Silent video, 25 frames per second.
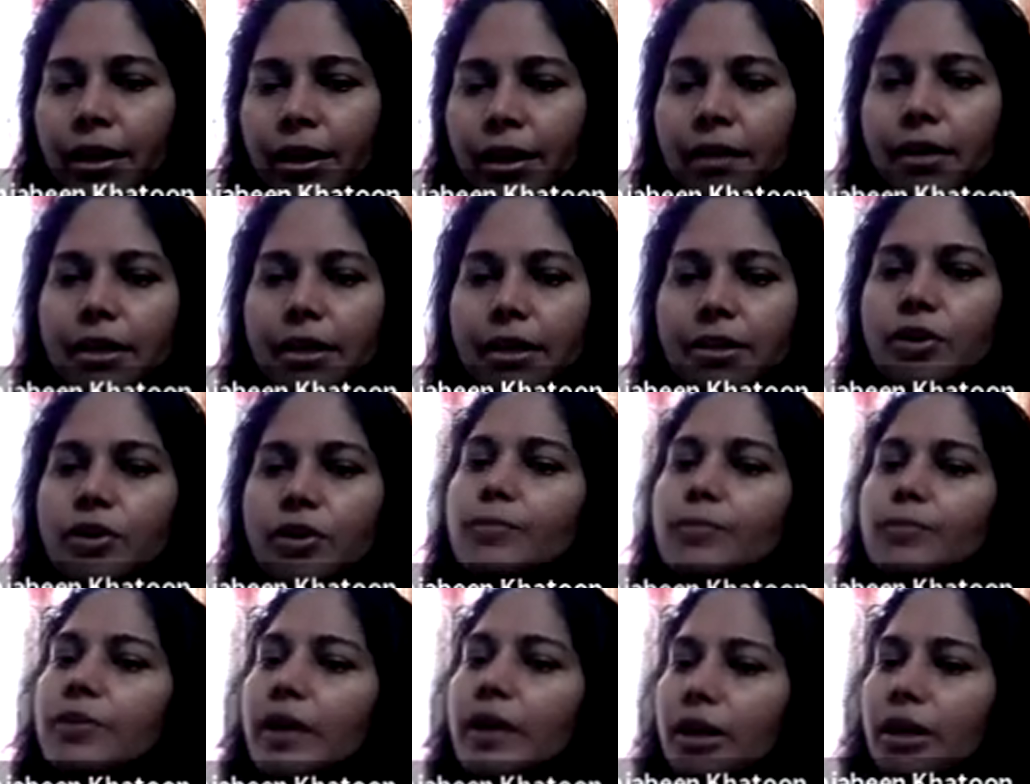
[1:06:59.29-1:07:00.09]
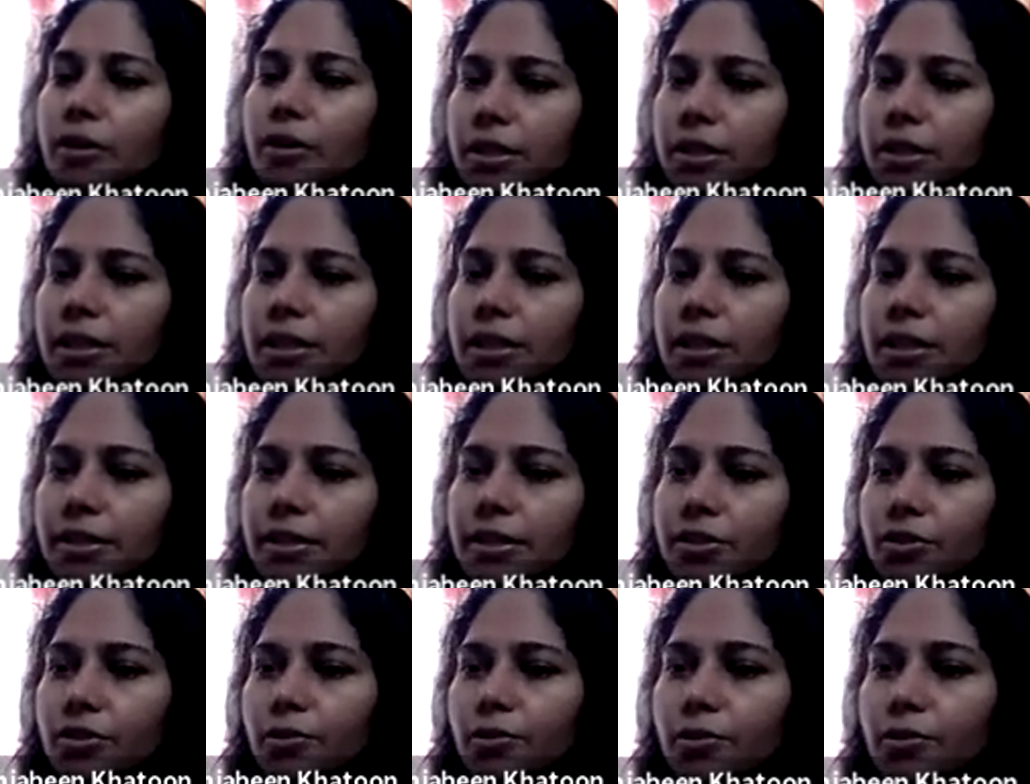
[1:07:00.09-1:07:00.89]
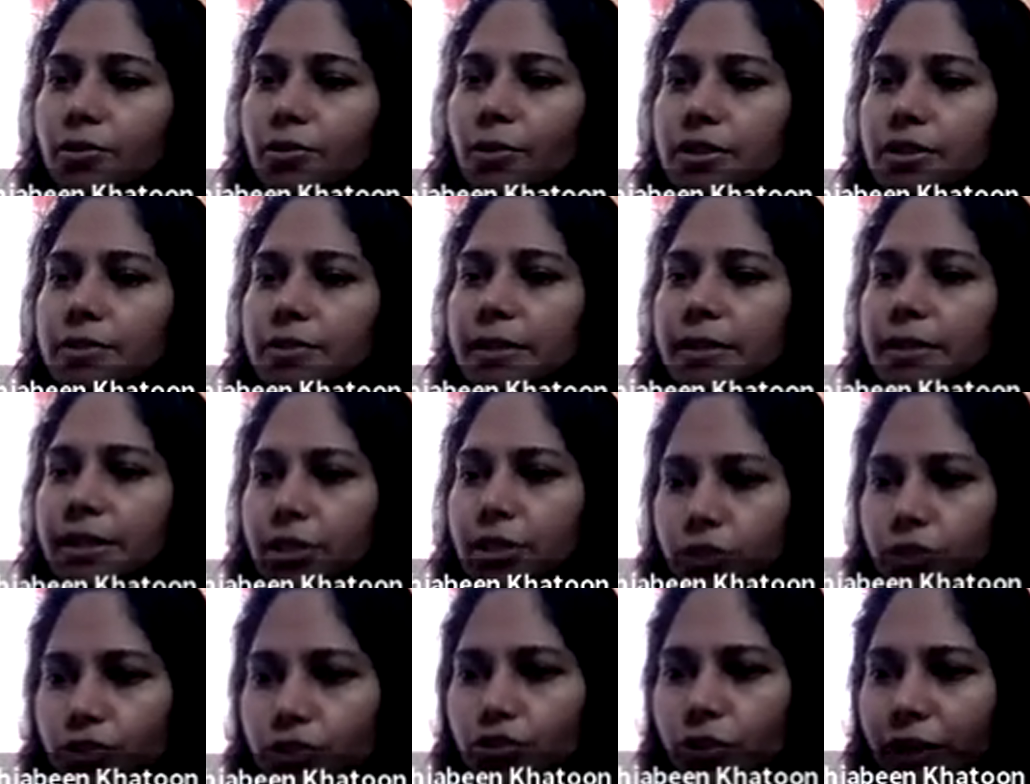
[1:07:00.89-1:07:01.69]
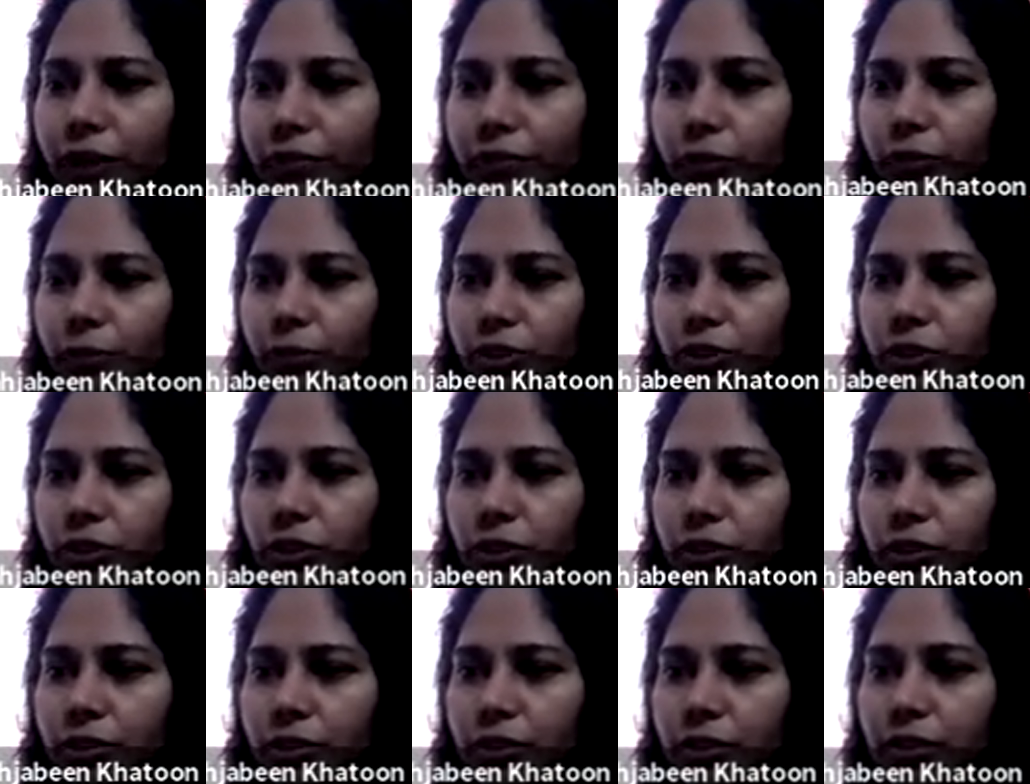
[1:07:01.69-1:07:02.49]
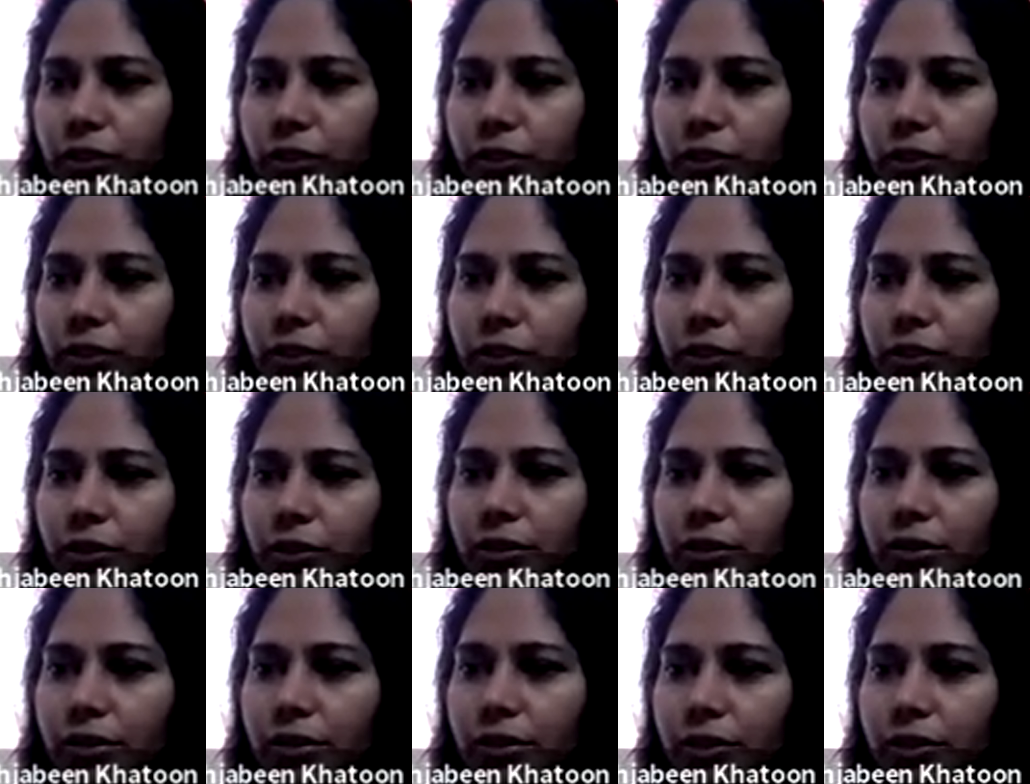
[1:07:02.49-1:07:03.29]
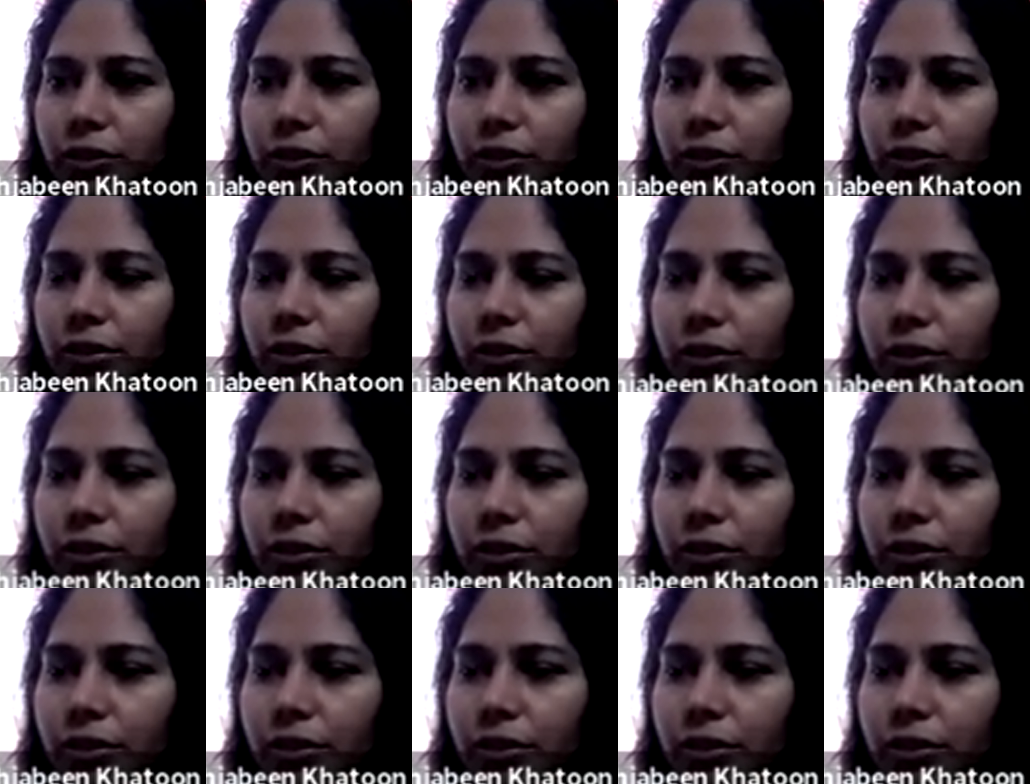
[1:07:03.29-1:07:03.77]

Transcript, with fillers: Oh. Okay. Trim regularly to avoid spilling. Do you have a question? No, no.